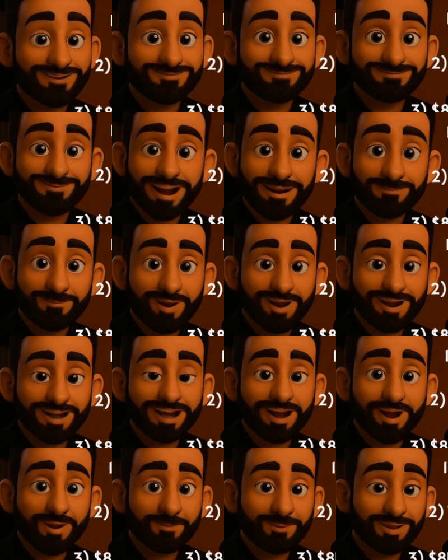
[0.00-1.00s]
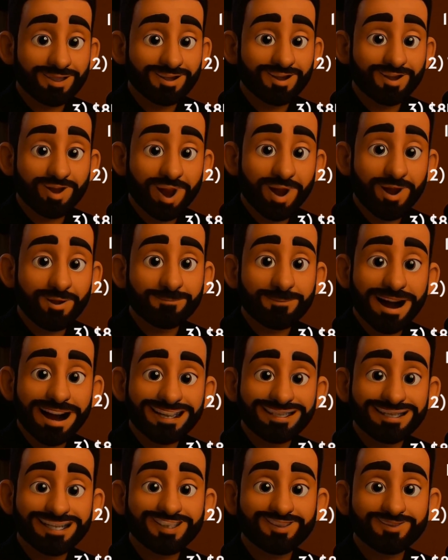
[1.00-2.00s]
framework with no
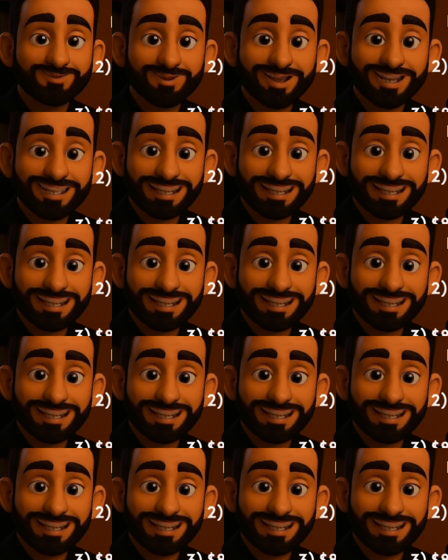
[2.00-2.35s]
binding treaty